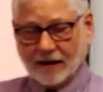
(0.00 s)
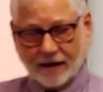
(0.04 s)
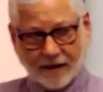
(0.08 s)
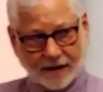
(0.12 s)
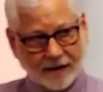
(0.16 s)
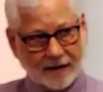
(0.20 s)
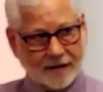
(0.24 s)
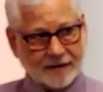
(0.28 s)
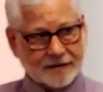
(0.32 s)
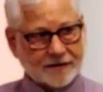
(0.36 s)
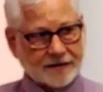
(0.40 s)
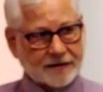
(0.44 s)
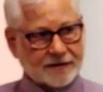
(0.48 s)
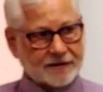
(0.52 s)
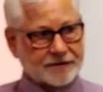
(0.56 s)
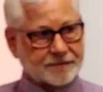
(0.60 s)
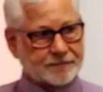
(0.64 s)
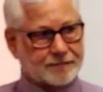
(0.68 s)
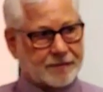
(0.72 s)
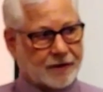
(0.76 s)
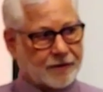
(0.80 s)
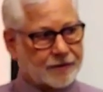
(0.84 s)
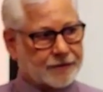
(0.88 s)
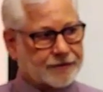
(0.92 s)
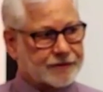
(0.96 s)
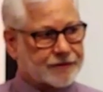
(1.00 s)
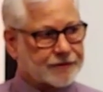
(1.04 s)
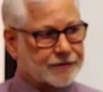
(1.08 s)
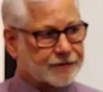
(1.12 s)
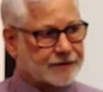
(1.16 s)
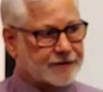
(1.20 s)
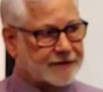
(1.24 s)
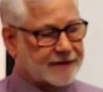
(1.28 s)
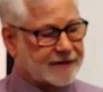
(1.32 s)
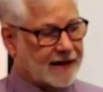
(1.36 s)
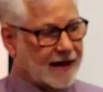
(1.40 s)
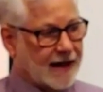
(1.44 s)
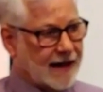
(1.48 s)
he is exposed or
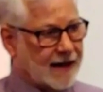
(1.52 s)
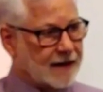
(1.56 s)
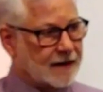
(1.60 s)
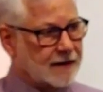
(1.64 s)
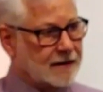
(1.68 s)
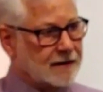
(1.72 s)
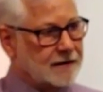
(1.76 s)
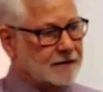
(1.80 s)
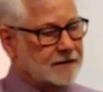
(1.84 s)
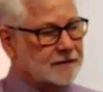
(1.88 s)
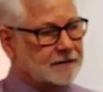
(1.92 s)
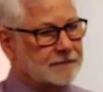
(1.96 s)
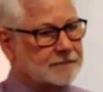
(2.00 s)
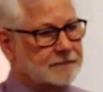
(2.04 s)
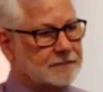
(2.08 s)
dead.